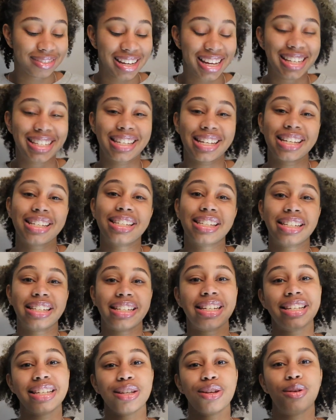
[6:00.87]
it's, it's
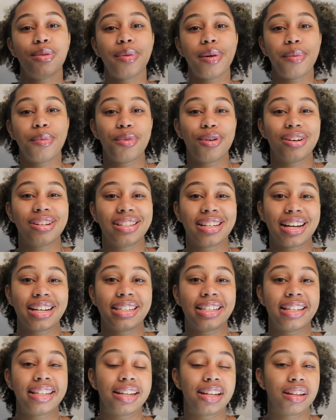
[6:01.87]
just a little bit more
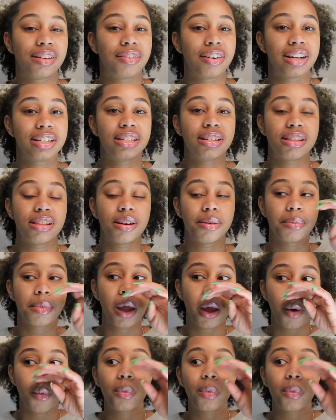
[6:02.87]
sexy than the rest of them,